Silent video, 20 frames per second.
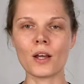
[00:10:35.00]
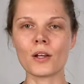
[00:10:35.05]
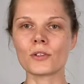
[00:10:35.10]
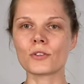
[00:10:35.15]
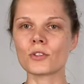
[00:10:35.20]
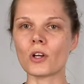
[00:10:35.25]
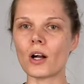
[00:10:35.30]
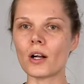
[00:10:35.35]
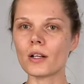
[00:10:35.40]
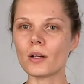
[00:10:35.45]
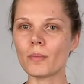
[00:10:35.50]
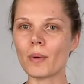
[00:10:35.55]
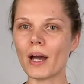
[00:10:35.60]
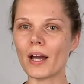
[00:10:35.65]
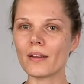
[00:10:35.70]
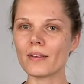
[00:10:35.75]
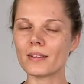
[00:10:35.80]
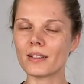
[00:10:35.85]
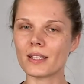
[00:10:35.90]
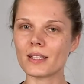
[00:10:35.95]
talk
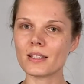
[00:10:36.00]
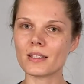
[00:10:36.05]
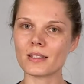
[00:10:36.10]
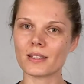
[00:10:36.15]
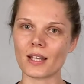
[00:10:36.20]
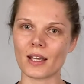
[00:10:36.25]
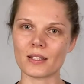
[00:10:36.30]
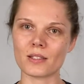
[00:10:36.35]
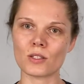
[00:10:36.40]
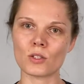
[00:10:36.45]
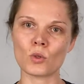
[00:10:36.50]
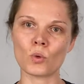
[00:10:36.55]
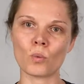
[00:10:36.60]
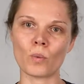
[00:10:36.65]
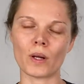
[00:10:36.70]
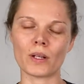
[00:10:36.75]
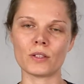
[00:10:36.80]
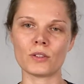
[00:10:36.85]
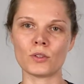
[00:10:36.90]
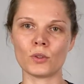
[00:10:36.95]
about these tests you
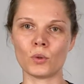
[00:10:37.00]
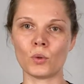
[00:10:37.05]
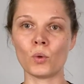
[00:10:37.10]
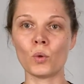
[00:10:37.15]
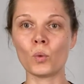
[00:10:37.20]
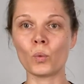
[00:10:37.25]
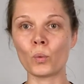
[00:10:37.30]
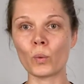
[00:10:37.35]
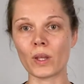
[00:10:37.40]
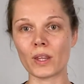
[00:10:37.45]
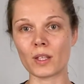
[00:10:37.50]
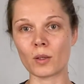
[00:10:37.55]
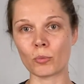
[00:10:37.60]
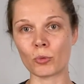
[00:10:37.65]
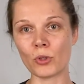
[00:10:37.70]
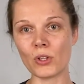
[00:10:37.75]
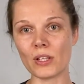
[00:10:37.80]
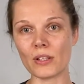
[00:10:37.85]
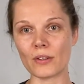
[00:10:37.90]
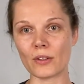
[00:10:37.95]
want to do with the
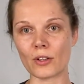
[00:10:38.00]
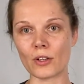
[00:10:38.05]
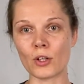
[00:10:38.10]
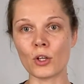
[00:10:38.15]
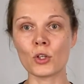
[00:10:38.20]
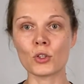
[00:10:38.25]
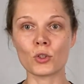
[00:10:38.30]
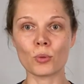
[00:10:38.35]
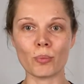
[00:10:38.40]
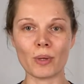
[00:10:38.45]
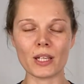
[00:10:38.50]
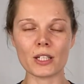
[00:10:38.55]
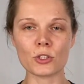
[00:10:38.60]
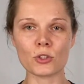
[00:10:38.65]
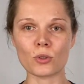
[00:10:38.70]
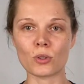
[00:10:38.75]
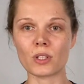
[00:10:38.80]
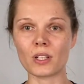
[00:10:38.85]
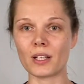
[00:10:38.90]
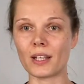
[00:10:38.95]
breeder to make
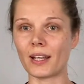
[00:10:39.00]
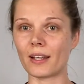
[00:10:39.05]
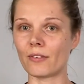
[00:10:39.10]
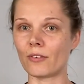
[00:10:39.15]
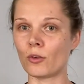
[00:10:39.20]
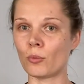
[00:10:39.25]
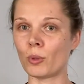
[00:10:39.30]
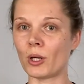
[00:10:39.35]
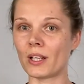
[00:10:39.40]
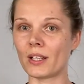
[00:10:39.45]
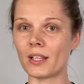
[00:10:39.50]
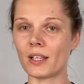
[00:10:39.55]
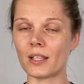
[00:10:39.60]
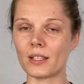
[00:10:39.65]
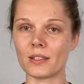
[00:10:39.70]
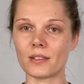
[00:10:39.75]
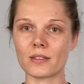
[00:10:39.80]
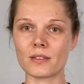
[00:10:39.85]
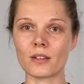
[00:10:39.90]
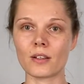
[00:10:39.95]
sure that everybody
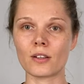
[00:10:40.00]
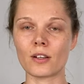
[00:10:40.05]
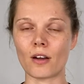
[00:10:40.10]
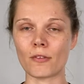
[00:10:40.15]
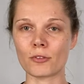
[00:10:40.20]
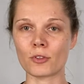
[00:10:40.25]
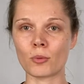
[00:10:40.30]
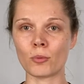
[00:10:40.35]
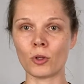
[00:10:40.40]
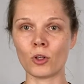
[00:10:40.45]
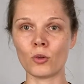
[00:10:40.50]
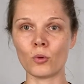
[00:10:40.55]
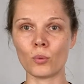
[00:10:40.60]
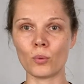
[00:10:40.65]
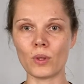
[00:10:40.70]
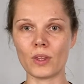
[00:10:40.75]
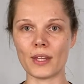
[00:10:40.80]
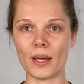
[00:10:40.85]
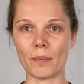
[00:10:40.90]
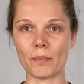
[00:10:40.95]
is comfortable
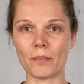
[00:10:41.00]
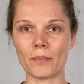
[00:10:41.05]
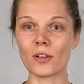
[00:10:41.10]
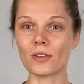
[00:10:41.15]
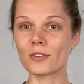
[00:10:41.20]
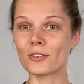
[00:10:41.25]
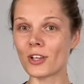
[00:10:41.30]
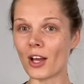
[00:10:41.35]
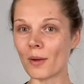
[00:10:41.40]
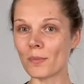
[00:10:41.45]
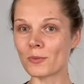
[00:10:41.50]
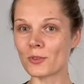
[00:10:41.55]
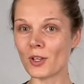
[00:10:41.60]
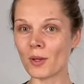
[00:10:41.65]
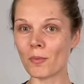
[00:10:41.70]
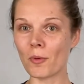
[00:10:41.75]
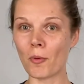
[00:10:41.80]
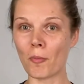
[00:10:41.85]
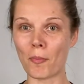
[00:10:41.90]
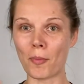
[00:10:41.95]
with them. Top
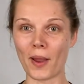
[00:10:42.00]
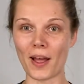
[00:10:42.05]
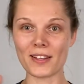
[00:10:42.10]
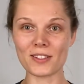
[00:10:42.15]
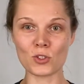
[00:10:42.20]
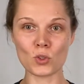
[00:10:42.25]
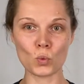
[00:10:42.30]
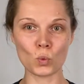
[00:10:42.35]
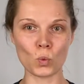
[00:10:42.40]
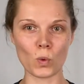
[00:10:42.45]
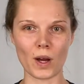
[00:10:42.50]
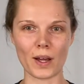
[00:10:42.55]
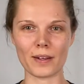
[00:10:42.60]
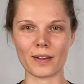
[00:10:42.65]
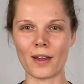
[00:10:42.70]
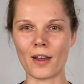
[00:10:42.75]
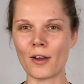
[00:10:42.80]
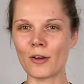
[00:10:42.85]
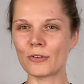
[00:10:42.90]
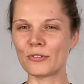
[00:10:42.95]
tip +1:
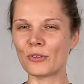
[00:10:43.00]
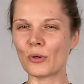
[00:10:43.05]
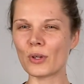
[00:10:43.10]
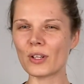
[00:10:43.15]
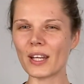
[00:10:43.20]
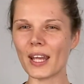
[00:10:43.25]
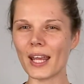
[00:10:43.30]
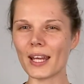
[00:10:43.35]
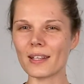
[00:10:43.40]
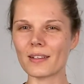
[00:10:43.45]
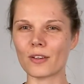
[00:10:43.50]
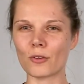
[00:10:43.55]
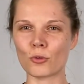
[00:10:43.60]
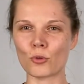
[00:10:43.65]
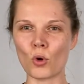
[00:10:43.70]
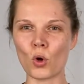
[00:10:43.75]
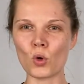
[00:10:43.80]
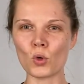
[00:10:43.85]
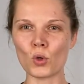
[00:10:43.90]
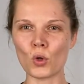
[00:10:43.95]
forget the
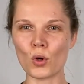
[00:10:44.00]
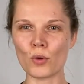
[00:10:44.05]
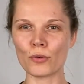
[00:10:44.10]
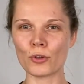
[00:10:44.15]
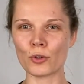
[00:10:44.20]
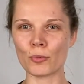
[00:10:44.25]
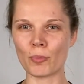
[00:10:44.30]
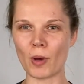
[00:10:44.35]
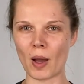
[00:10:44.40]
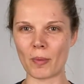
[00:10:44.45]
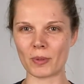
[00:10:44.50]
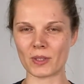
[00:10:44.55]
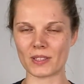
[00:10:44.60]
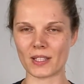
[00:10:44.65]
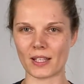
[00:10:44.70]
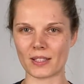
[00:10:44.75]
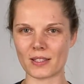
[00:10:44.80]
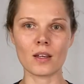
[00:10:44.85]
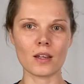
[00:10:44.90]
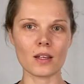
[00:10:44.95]
rollover puppy
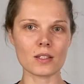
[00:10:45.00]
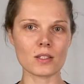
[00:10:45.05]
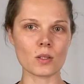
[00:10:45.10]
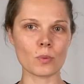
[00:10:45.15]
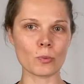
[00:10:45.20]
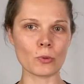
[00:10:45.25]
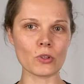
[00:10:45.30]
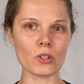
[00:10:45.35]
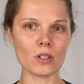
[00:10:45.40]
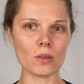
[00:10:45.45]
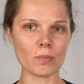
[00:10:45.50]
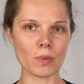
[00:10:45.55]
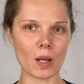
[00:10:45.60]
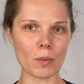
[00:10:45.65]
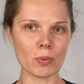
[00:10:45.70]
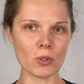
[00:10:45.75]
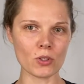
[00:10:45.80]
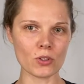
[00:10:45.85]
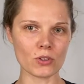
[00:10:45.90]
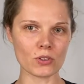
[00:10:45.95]
test. It's a pretty
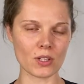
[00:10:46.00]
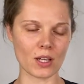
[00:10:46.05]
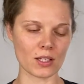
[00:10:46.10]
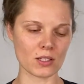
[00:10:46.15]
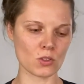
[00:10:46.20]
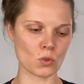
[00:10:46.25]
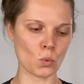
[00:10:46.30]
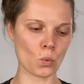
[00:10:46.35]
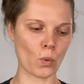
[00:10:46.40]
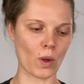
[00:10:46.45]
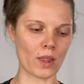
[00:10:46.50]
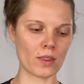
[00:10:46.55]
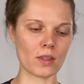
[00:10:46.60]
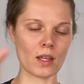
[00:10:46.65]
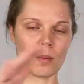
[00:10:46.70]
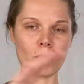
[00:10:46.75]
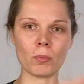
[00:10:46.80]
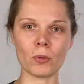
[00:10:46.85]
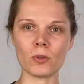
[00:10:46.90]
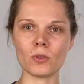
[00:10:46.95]
popular test when
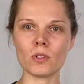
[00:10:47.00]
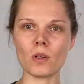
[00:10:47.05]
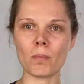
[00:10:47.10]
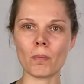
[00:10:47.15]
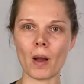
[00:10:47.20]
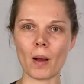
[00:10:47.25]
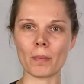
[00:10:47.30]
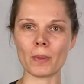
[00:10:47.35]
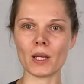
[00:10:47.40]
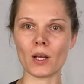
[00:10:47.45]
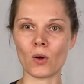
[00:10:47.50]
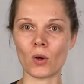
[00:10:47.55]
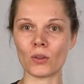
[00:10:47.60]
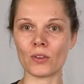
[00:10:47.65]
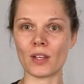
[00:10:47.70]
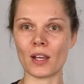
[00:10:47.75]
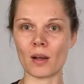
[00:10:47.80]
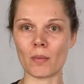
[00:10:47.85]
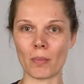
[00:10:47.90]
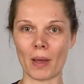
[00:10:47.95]
they put the puppy on
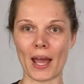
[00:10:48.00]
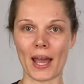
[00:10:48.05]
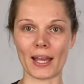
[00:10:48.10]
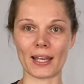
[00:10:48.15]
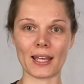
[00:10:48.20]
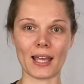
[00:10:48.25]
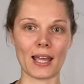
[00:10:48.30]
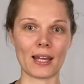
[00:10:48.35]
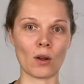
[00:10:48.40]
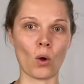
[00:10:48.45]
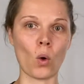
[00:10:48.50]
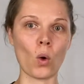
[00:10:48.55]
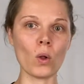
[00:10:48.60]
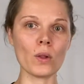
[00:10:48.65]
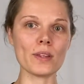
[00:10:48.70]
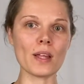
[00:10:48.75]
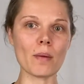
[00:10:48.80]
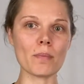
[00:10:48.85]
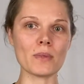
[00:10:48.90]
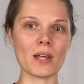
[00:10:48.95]
their back and
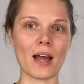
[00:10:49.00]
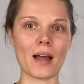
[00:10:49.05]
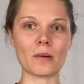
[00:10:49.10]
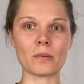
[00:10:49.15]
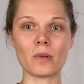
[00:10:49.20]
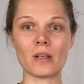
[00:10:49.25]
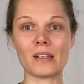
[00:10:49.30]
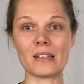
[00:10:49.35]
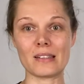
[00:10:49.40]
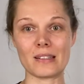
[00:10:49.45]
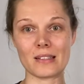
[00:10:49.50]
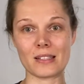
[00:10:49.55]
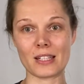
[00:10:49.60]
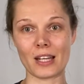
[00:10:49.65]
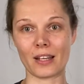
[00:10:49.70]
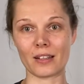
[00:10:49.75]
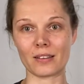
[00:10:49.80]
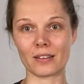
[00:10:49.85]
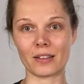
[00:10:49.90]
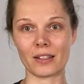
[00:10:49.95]
hold them down
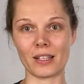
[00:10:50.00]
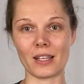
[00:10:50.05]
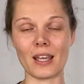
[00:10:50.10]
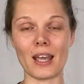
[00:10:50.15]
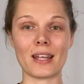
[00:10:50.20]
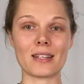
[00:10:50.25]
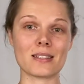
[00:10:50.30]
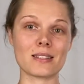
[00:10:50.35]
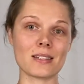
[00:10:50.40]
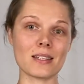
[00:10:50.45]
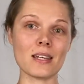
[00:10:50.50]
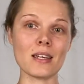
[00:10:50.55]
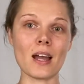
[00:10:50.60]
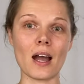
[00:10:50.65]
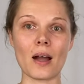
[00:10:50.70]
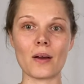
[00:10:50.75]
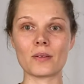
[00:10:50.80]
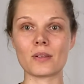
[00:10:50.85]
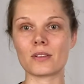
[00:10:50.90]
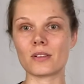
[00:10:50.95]
gently and see
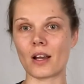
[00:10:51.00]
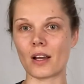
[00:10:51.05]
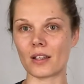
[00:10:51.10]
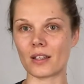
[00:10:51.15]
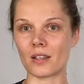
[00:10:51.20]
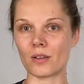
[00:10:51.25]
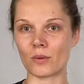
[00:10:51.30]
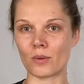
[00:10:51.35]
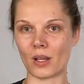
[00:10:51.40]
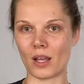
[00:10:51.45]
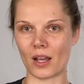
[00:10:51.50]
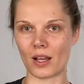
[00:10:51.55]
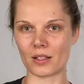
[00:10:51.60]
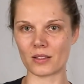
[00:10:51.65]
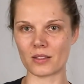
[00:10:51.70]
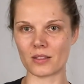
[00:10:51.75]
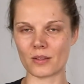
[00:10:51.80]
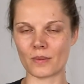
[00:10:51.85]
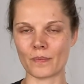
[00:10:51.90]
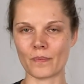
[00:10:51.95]
how the doggy
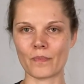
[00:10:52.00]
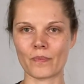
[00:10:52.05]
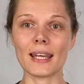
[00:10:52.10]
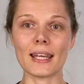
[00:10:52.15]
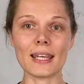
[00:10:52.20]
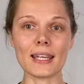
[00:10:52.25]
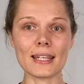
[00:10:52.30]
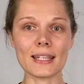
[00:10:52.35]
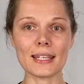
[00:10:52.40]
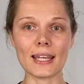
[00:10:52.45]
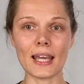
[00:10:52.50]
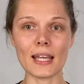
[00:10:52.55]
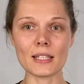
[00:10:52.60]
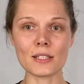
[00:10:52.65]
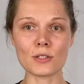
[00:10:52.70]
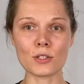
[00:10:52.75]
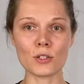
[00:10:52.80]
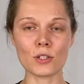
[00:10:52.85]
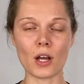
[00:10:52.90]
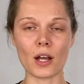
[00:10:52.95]
reacts. In case
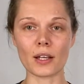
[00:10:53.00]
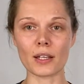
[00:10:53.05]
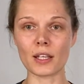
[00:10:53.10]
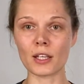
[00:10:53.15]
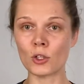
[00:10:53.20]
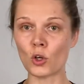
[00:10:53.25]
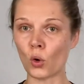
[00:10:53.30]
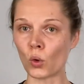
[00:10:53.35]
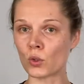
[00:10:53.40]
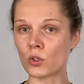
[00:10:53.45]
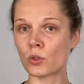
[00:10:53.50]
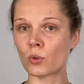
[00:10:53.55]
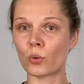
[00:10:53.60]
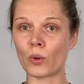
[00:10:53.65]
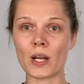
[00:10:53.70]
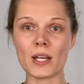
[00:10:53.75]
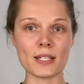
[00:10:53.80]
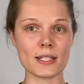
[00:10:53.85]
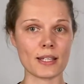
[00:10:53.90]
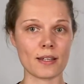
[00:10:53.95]
the doggy goes
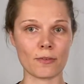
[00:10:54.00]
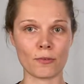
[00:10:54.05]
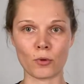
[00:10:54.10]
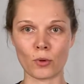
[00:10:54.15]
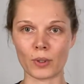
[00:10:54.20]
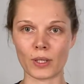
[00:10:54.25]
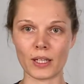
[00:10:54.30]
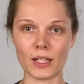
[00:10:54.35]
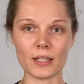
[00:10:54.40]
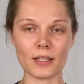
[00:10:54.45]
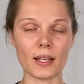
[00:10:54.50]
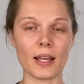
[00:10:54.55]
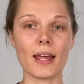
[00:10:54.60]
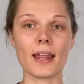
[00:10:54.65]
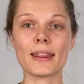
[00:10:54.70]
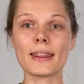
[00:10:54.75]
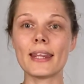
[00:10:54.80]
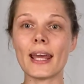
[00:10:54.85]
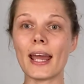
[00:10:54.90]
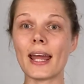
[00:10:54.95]
crazy for it,
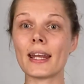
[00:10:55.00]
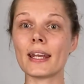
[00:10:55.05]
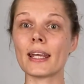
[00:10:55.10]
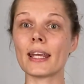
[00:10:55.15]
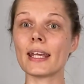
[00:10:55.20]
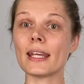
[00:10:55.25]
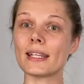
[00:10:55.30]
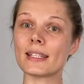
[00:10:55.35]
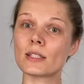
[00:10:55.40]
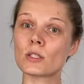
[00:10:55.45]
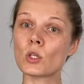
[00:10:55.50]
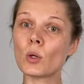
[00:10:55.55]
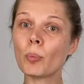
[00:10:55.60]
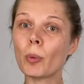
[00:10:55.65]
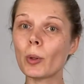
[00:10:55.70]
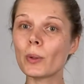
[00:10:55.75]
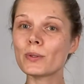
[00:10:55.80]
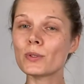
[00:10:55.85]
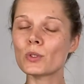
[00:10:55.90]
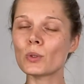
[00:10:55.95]
then it's
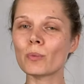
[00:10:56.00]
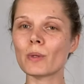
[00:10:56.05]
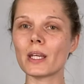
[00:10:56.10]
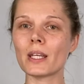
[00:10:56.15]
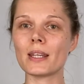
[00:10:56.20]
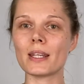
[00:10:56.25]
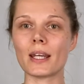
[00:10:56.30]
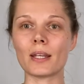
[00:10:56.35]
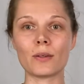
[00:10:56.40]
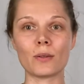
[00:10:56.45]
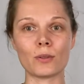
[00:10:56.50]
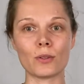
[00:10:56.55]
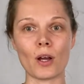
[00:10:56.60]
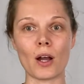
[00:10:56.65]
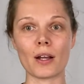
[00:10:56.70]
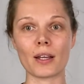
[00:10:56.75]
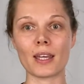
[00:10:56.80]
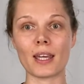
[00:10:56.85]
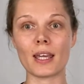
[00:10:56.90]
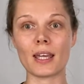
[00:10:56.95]
supposed to mean that the
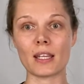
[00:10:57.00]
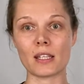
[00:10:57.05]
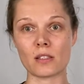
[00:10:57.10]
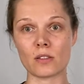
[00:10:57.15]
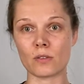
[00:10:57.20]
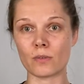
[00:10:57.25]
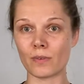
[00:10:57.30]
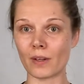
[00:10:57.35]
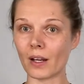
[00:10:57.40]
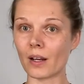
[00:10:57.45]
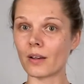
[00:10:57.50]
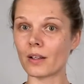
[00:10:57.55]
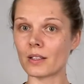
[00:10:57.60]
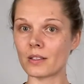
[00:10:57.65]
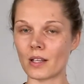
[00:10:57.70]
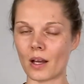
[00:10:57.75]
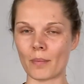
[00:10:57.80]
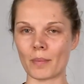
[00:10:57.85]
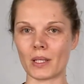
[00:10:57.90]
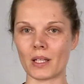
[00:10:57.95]
doggy is very
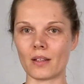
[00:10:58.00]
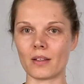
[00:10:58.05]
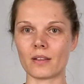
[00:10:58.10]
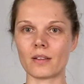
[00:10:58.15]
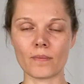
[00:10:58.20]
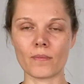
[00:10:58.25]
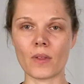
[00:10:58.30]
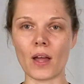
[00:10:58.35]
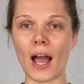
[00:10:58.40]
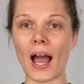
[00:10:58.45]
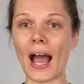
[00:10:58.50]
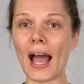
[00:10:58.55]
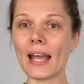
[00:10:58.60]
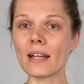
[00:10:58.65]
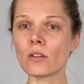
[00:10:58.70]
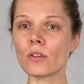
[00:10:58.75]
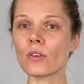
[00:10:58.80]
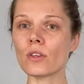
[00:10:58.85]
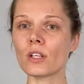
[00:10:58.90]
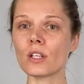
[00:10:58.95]
dominant. I
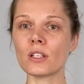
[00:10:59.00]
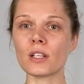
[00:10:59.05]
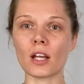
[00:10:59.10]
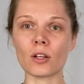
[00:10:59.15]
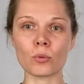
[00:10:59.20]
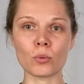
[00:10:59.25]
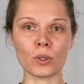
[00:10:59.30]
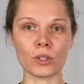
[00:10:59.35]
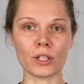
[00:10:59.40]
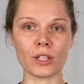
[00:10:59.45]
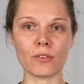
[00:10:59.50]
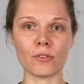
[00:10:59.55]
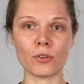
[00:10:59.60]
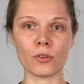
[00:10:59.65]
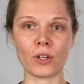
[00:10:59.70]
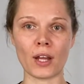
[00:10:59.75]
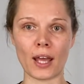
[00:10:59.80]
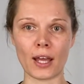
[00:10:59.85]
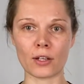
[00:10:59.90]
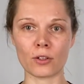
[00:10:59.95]
don't think that will give you
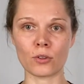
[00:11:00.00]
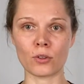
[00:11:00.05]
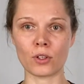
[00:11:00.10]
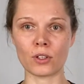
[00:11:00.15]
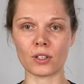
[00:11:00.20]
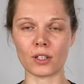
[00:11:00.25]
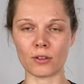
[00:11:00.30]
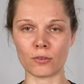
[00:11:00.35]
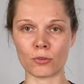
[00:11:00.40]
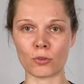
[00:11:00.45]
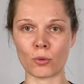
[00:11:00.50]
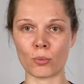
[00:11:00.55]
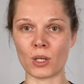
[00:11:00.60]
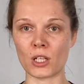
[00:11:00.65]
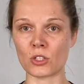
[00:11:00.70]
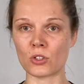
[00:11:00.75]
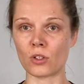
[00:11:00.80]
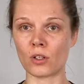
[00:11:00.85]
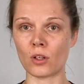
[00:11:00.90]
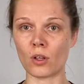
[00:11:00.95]
an accurate
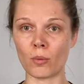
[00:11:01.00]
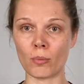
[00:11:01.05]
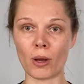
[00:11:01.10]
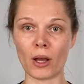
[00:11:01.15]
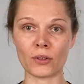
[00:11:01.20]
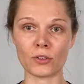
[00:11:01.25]
information about